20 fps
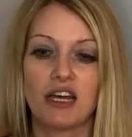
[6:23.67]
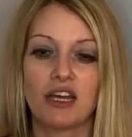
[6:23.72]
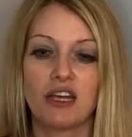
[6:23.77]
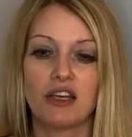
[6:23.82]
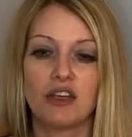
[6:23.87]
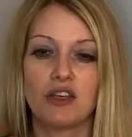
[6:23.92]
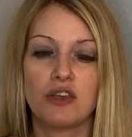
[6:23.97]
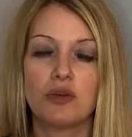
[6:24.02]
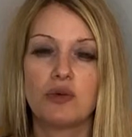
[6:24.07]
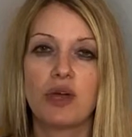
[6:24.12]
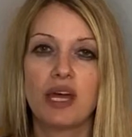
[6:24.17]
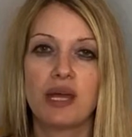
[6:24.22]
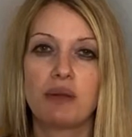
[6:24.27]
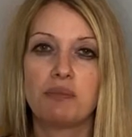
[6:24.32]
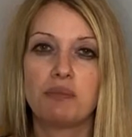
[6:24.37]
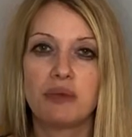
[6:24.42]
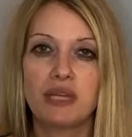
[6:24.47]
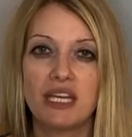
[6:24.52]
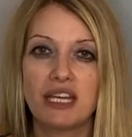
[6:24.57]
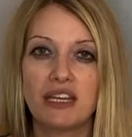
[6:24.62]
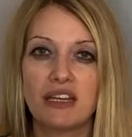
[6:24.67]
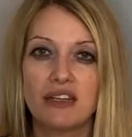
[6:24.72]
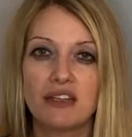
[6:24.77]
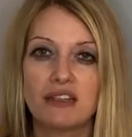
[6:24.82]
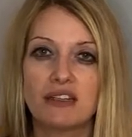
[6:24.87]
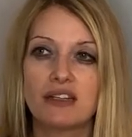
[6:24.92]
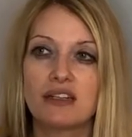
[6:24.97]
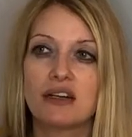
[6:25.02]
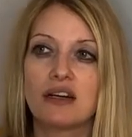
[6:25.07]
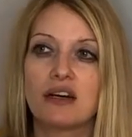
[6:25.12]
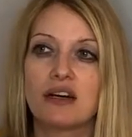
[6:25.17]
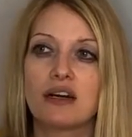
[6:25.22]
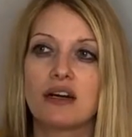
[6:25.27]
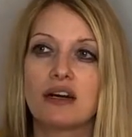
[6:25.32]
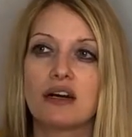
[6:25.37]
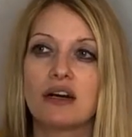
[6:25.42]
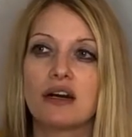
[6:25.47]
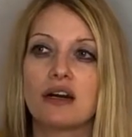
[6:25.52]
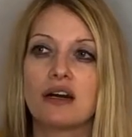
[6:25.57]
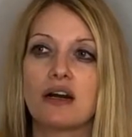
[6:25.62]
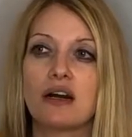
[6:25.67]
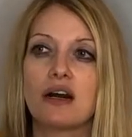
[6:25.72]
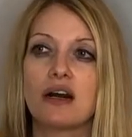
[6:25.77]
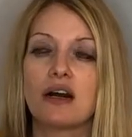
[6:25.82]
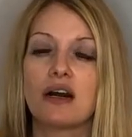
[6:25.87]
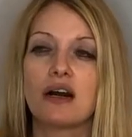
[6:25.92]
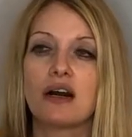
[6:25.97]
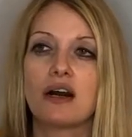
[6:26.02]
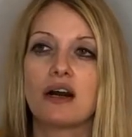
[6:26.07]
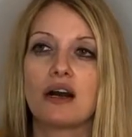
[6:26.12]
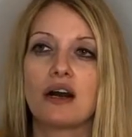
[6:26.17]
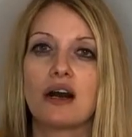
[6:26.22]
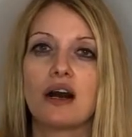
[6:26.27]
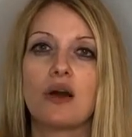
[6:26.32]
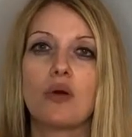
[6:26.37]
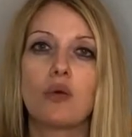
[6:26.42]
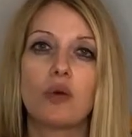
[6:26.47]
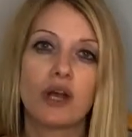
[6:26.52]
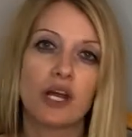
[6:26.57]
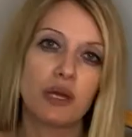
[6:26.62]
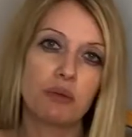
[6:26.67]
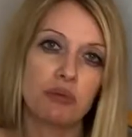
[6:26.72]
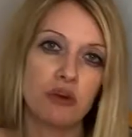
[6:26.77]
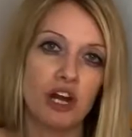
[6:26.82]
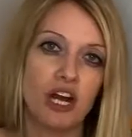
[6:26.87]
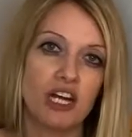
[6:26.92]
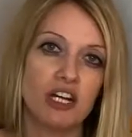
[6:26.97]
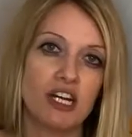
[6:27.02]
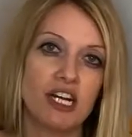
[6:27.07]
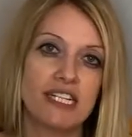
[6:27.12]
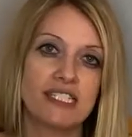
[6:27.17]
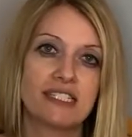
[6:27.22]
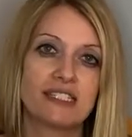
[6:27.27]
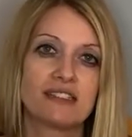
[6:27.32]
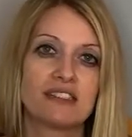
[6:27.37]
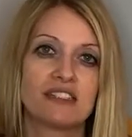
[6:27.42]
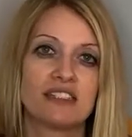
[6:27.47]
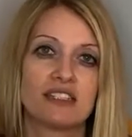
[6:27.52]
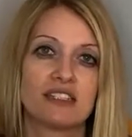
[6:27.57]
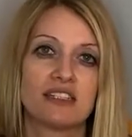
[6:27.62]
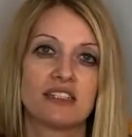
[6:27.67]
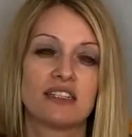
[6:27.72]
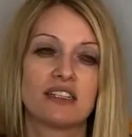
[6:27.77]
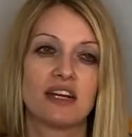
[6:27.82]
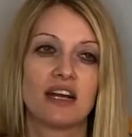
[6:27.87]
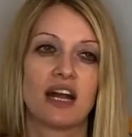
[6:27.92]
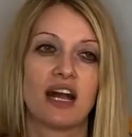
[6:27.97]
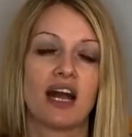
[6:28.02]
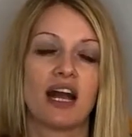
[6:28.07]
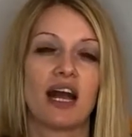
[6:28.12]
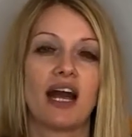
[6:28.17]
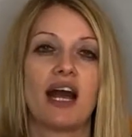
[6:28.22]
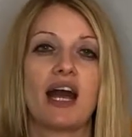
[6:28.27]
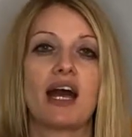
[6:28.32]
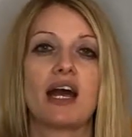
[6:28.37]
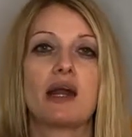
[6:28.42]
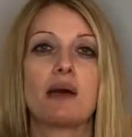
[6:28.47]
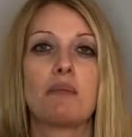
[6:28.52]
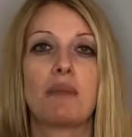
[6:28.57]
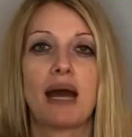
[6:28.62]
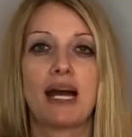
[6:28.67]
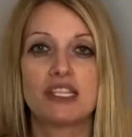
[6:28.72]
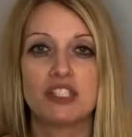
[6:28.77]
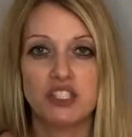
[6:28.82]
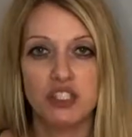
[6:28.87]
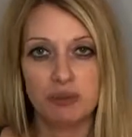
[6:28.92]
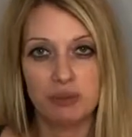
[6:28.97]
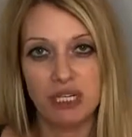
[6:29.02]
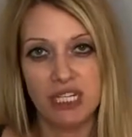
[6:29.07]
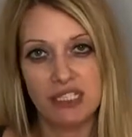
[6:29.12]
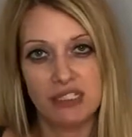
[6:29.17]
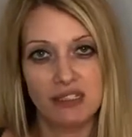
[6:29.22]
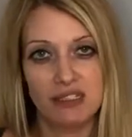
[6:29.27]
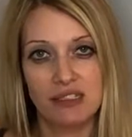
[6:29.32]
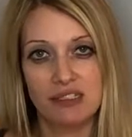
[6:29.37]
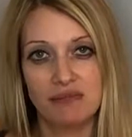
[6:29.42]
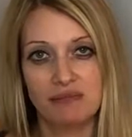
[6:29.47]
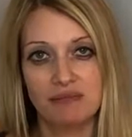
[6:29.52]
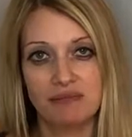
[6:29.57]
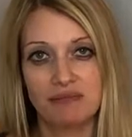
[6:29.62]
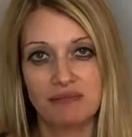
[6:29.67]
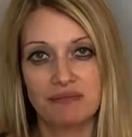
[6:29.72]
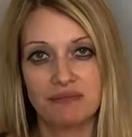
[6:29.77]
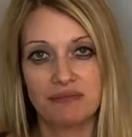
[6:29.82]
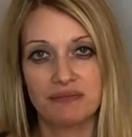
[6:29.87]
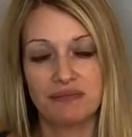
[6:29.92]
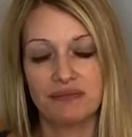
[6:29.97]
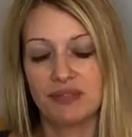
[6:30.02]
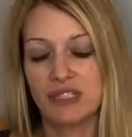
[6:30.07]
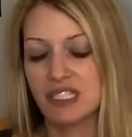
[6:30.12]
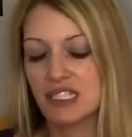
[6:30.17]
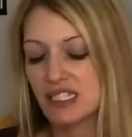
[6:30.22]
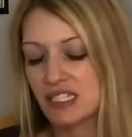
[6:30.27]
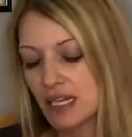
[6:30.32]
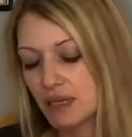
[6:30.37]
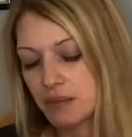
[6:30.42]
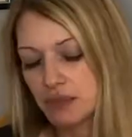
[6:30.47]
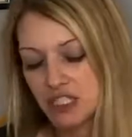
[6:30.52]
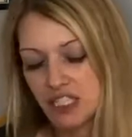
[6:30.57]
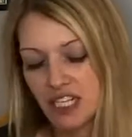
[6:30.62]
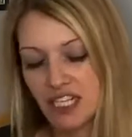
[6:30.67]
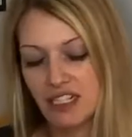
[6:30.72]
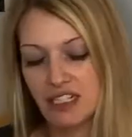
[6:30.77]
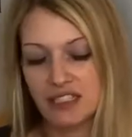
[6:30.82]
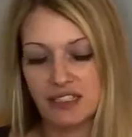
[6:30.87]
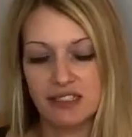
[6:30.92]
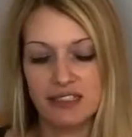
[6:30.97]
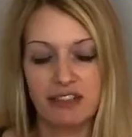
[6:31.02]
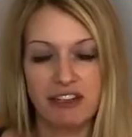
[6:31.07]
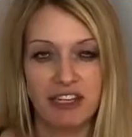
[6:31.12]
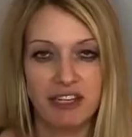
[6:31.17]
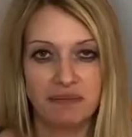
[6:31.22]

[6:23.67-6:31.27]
You can be a work in progress and a masterpiece simultaneously.